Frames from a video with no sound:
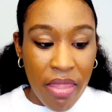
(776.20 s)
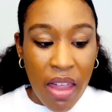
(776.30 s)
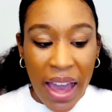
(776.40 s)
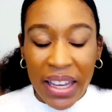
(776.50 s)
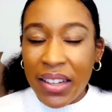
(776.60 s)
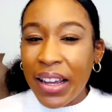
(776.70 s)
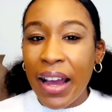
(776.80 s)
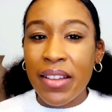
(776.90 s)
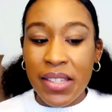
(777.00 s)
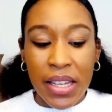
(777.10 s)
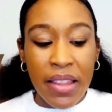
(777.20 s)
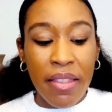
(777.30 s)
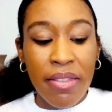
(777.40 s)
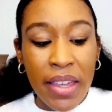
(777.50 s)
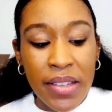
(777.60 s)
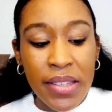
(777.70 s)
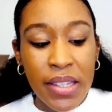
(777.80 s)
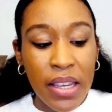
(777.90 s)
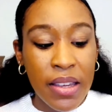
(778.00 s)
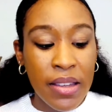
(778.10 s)
I can kind of see that this
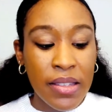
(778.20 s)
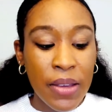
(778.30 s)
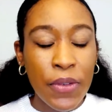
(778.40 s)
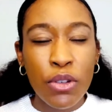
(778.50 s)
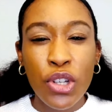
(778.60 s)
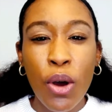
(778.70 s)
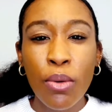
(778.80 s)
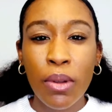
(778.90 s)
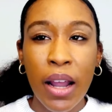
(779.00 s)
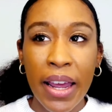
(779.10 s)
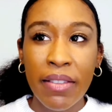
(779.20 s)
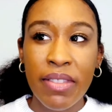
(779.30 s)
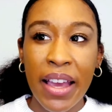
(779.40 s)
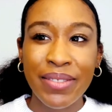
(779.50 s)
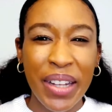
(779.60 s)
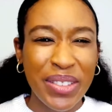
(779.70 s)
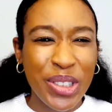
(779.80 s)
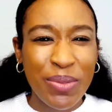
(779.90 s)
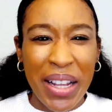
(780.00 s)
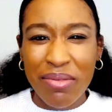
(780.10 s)
is, if you don't like that
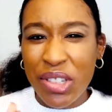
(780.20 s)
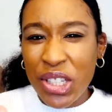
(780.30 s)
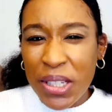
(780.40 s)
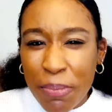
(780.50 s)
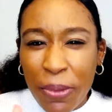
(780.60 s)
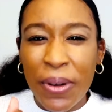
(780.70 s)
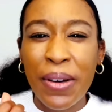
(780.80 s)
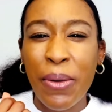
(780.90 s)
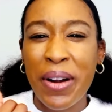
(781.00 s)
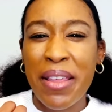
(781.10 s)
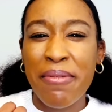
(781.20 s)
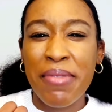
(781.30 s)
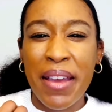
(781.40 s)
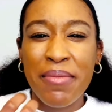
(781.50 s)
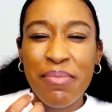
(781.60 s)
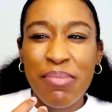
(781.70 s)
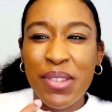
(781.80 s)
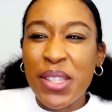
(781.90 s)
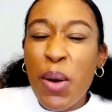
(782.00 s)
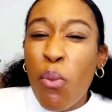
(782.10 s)
chypre or that
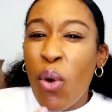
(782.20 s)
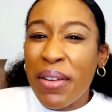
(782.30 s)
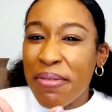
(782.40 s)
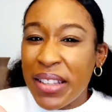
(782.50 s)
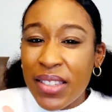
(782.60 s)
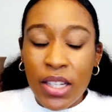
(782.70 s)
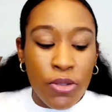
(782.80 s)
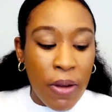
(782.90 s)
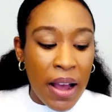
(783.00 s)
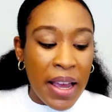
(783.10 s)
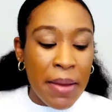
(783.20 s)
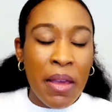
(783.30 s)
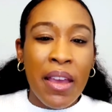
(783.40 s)
somewhat vintage vibe,